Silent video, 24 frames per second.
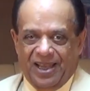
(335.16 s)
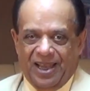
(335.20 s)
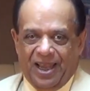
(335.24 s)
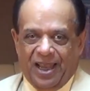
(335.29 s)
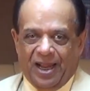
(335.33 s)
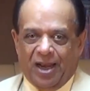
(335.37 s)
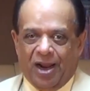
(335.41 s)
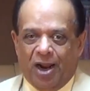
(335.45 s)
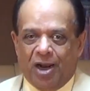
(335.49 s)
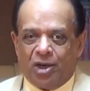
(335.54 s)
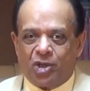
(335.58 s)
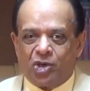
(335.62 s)

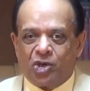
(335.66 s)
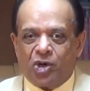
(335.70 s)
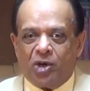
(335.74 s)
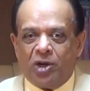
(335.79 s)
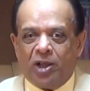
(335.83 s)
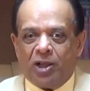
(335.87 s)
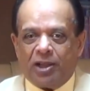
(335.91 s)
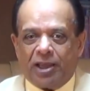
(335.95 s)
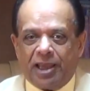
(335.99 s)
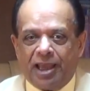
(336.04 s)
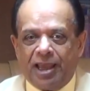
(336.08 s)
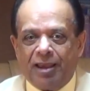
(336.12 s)
And
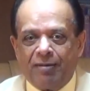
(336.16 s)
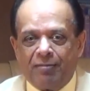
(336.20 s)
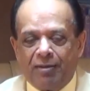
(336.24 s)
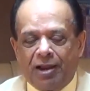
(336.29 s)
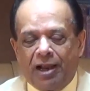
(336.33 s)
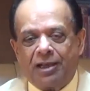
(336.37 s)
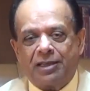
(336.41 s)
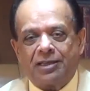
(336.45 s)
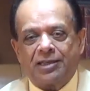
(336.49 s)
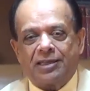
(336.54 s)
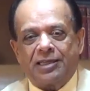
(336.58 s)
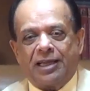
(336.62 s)
Arjuna came
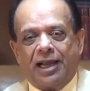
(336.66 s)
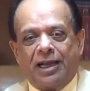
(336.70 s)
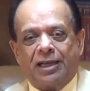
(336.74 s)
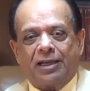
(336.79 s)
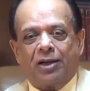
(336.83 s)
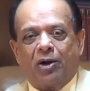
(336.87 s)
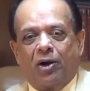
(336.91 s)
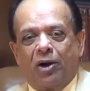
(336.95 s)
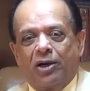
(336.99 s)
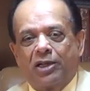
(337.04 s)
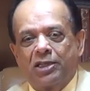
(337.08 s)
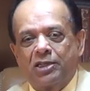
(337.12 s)
and
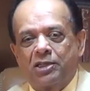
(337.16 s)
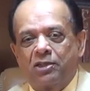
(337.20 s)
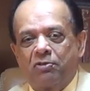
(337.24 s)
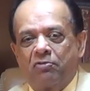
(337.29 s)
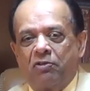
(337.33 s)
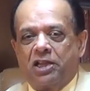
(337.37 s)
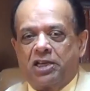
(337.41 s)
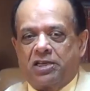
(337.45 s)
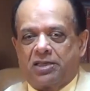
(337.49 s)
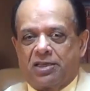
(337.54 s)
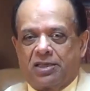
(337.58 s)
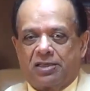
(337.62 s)
sat on his
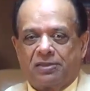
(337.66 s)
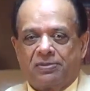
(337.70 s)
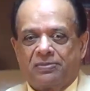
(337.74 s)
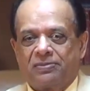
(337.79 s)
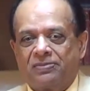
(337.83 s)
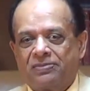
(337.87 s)
feet,